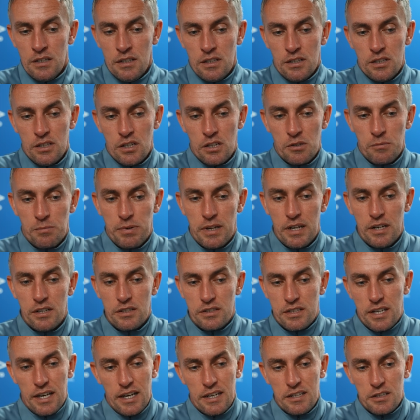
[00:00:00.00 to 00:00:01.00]
young
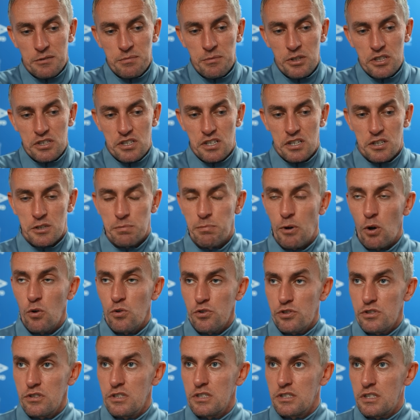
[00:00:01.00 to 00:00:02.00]
players getting as much
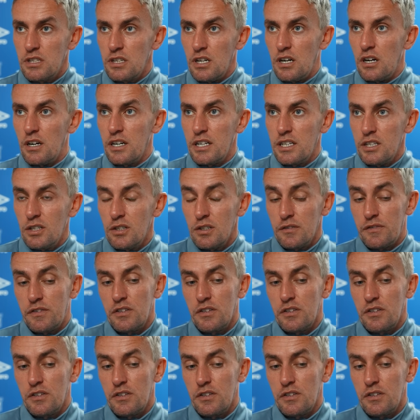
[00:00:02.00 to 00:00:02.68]
exposure as they are here.